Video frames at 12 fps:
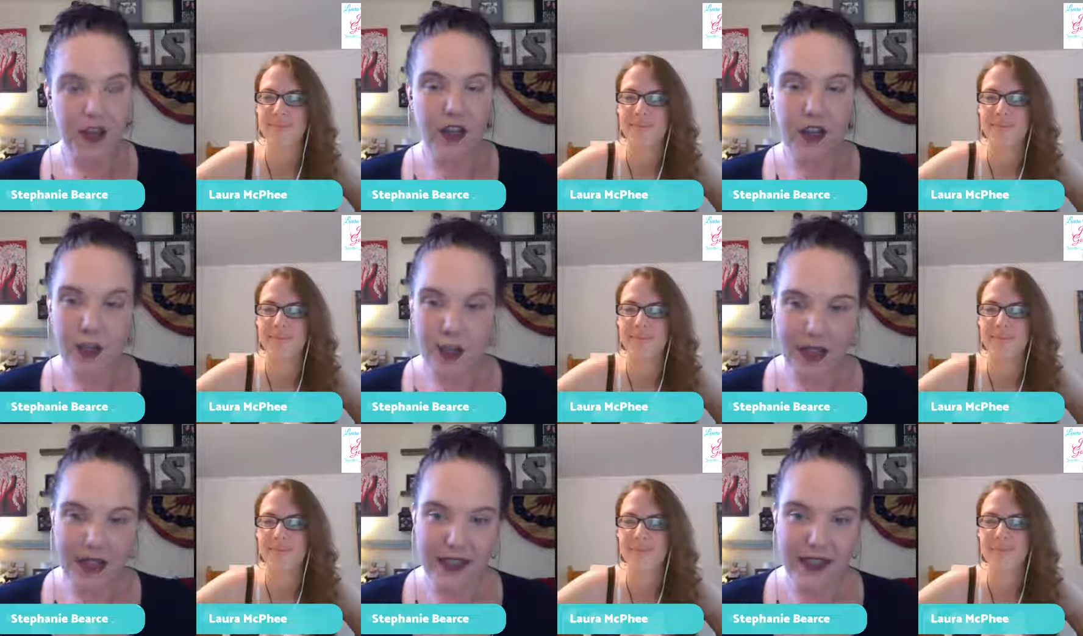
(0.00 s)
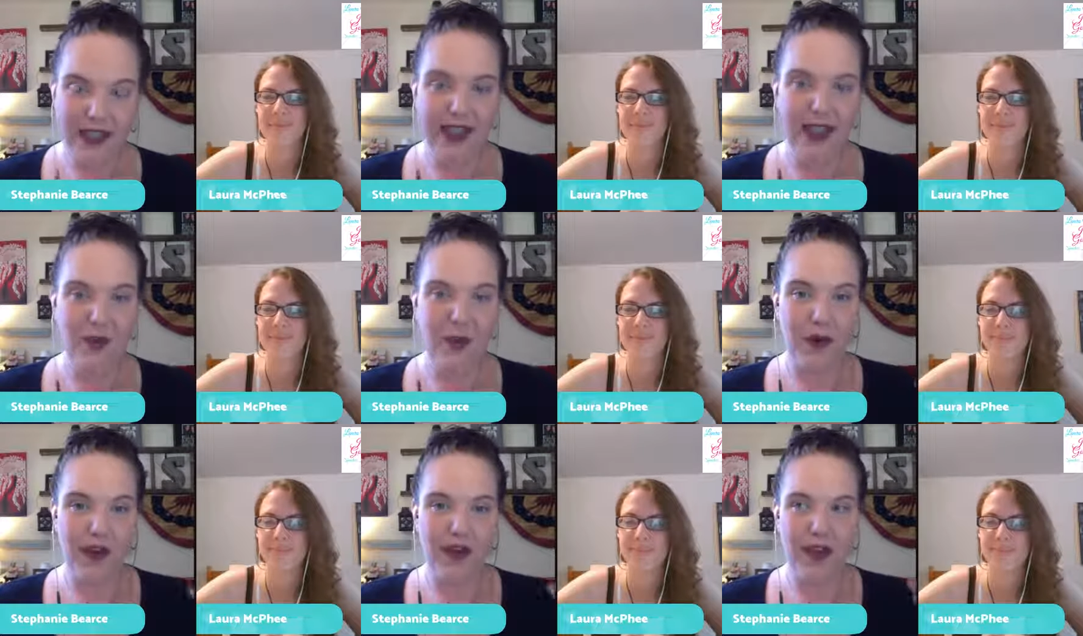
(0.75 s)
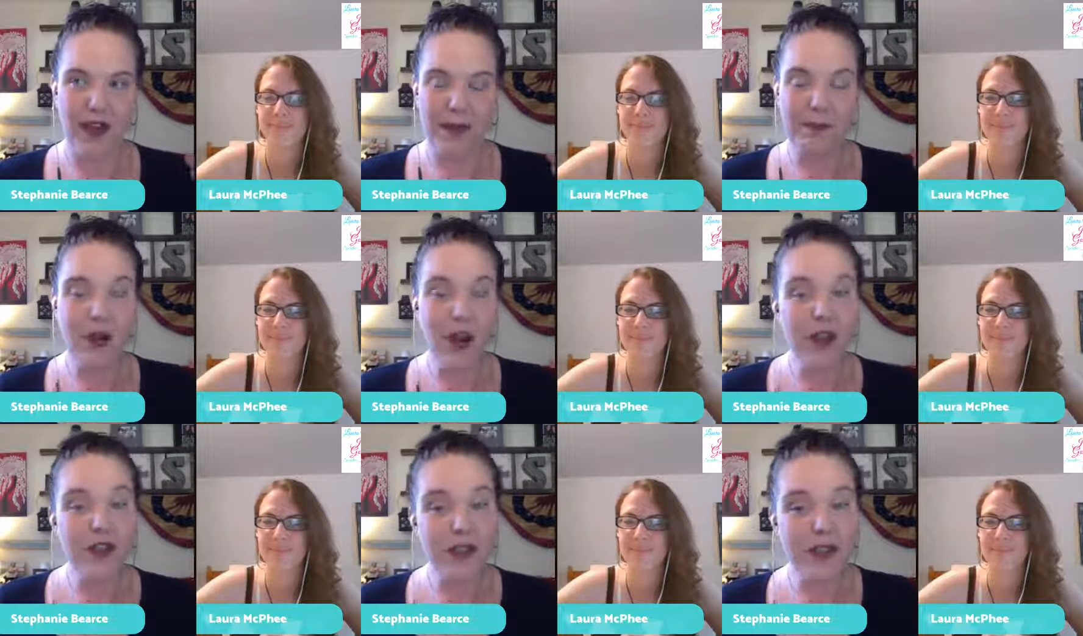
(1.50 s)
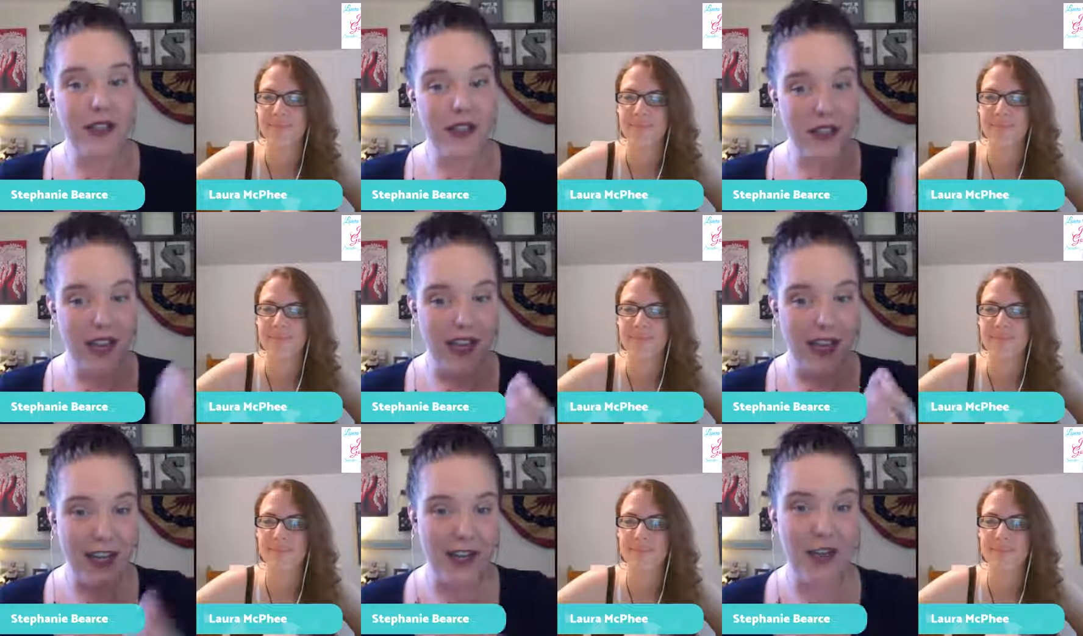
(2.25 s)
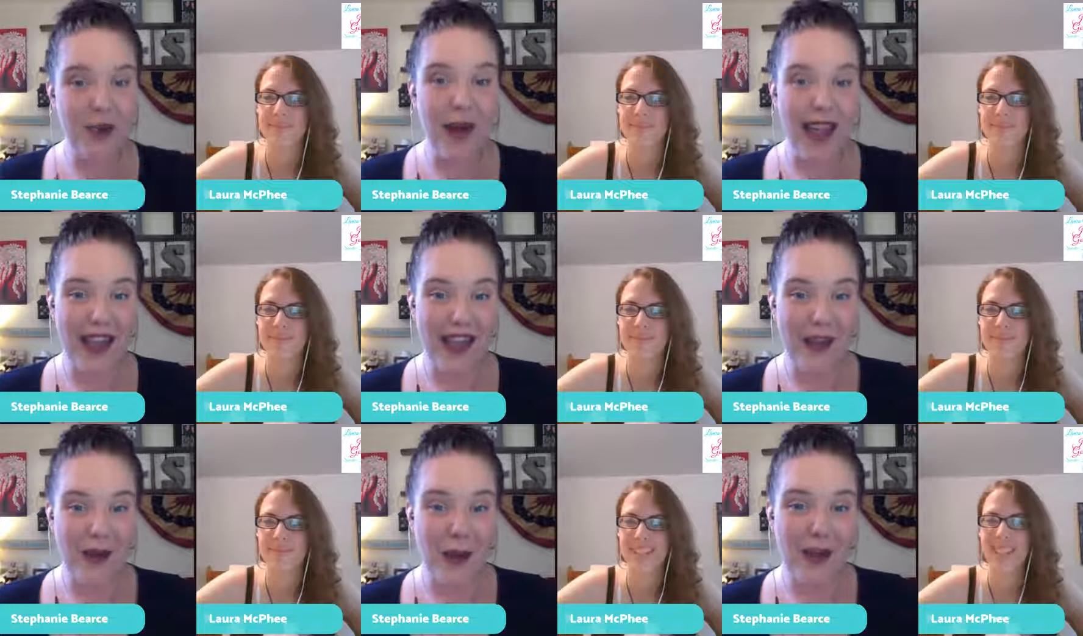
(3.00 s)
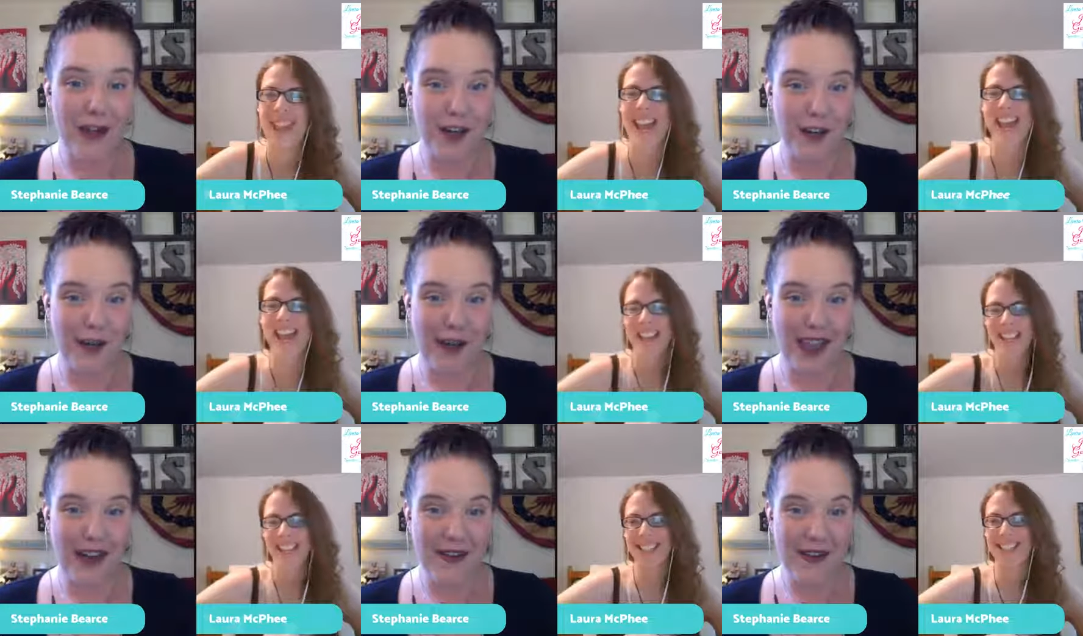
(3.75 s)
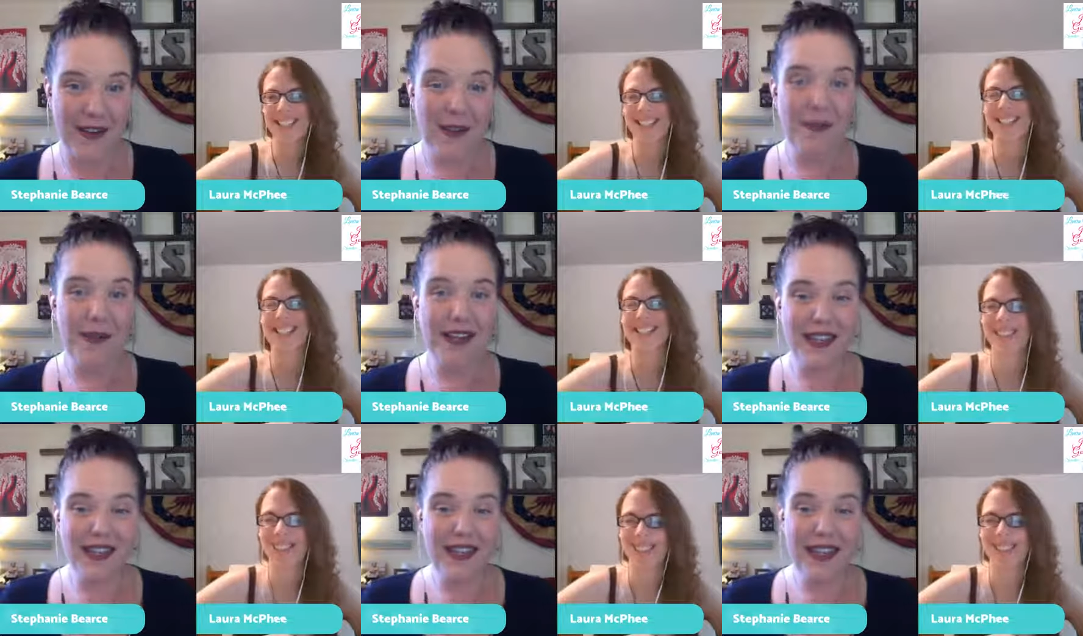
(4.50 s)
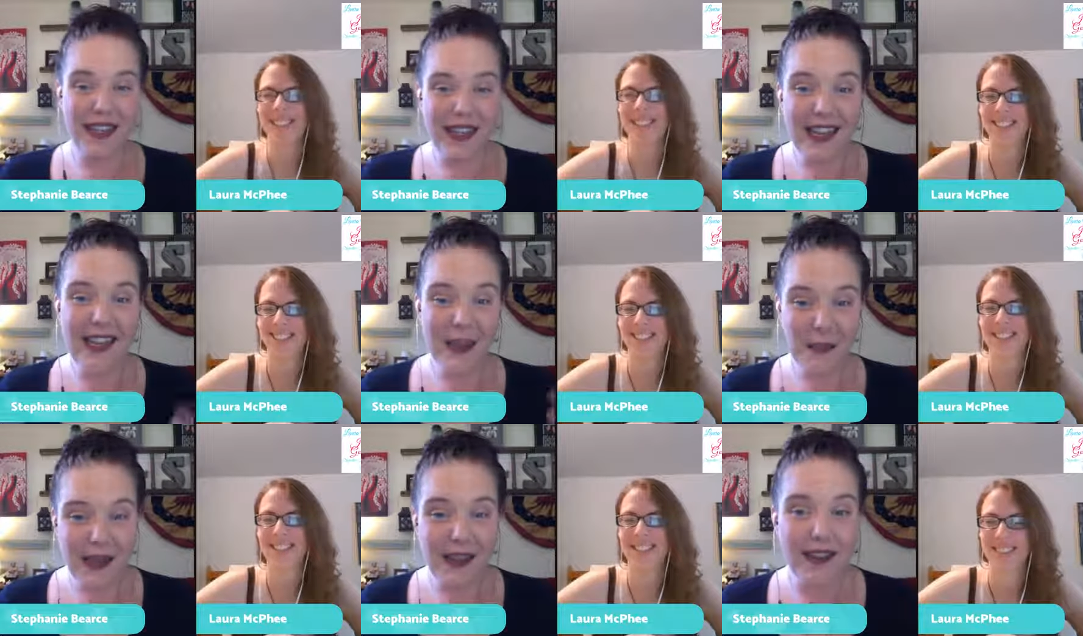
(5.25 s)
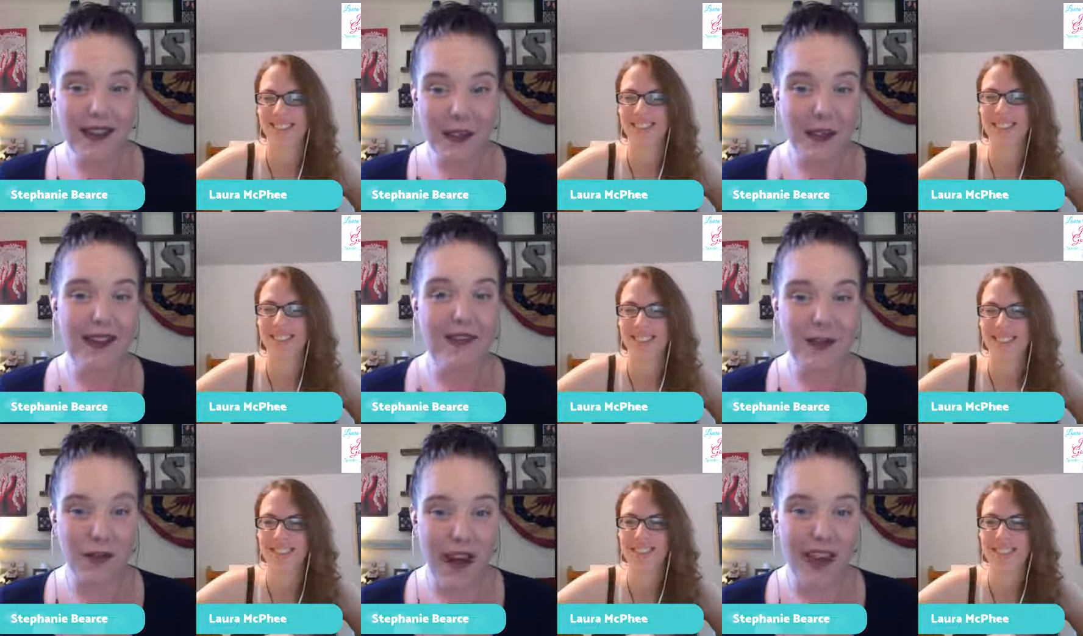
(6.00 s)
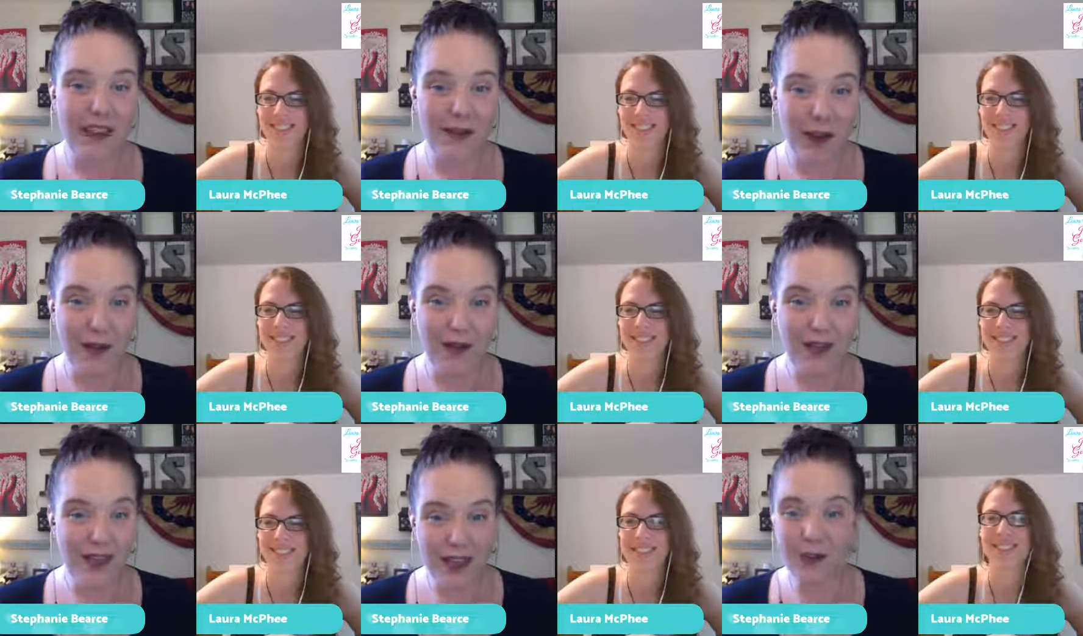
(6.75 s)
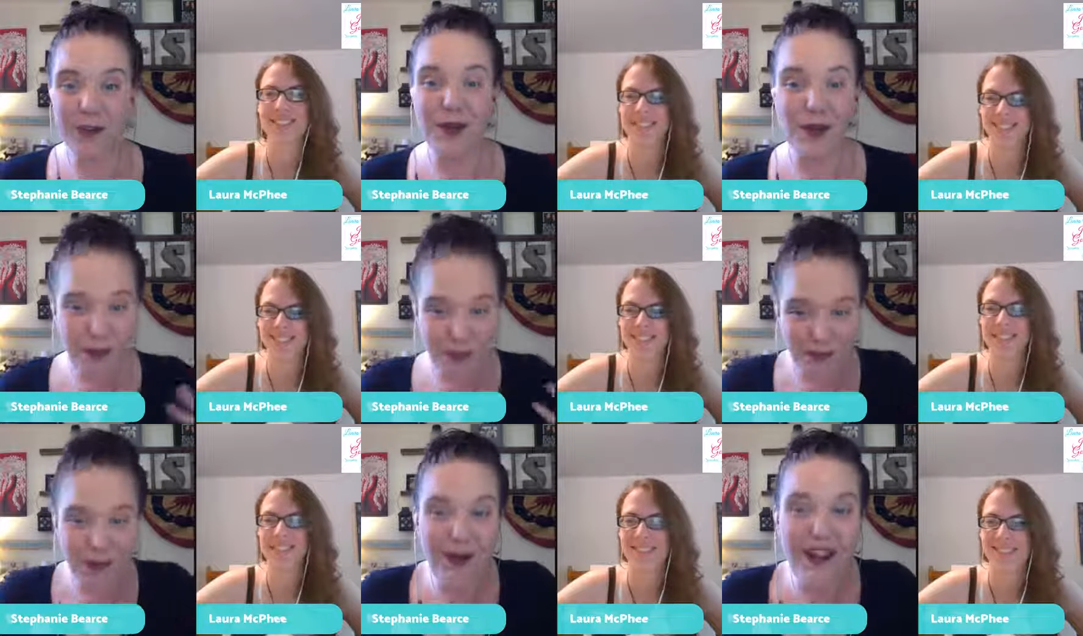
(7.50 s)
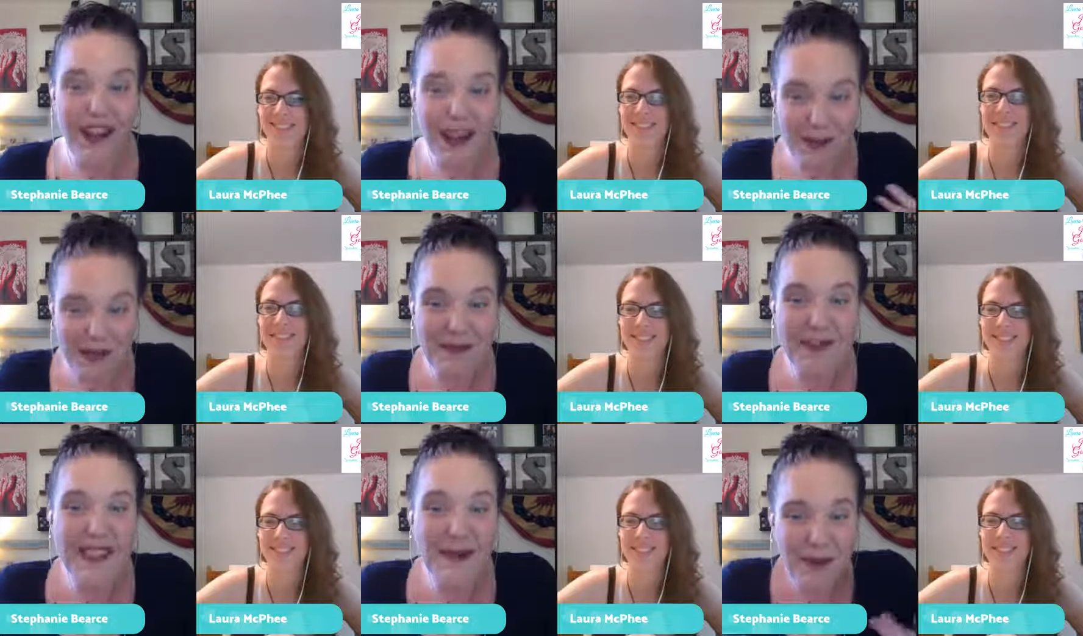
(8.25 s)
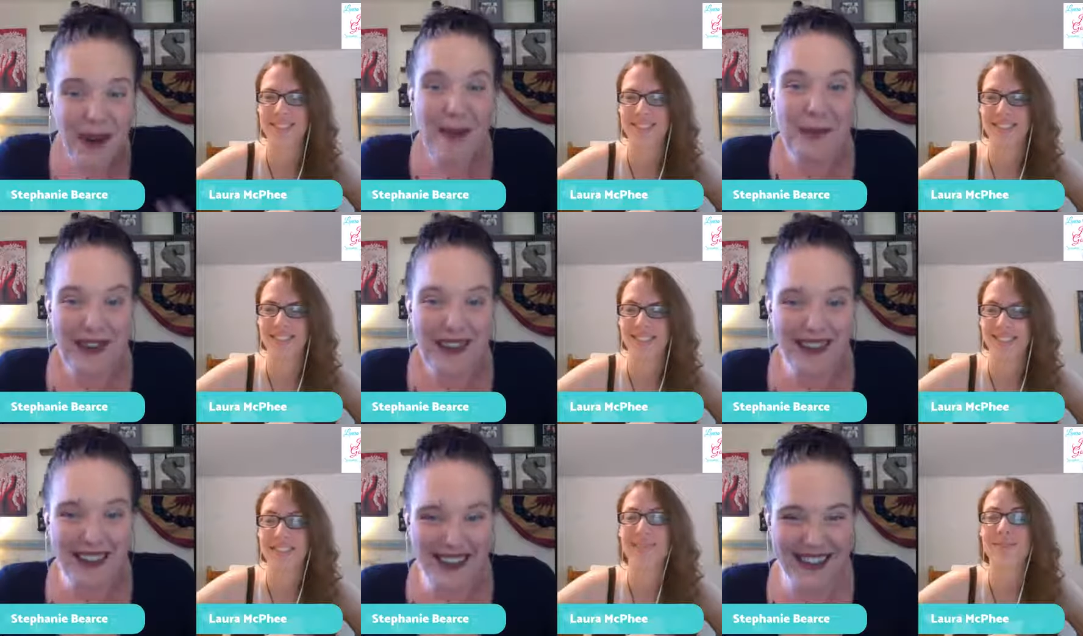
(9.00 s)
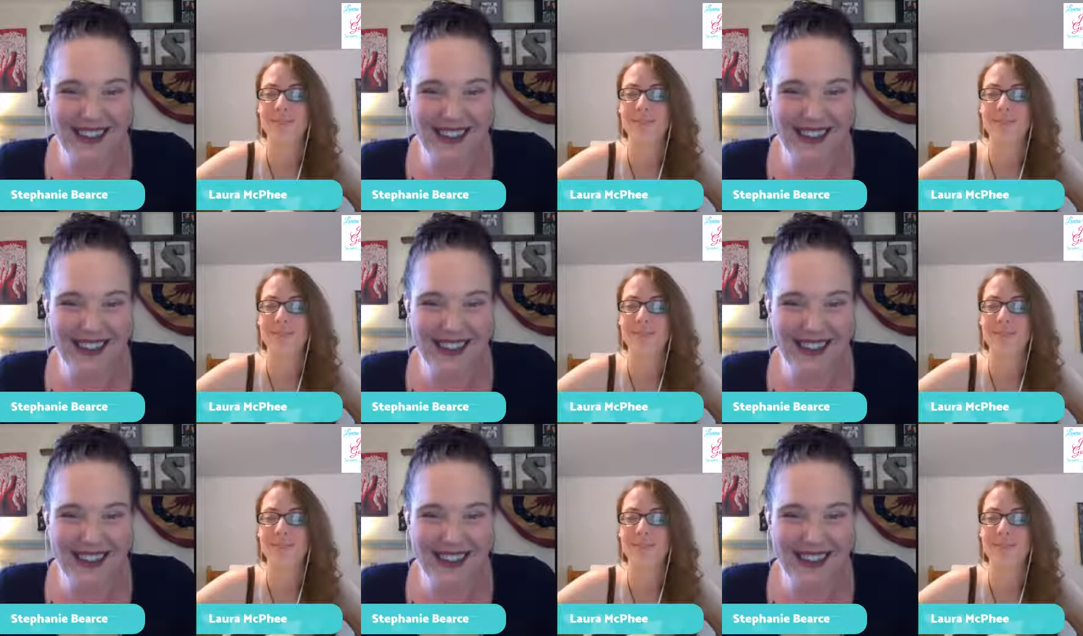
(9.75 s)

Speaker 1: doing this healing work, but also still channeling joy while you're doing it, because healing can be a little bit of a rocky road because we're pulling up some deep crap here.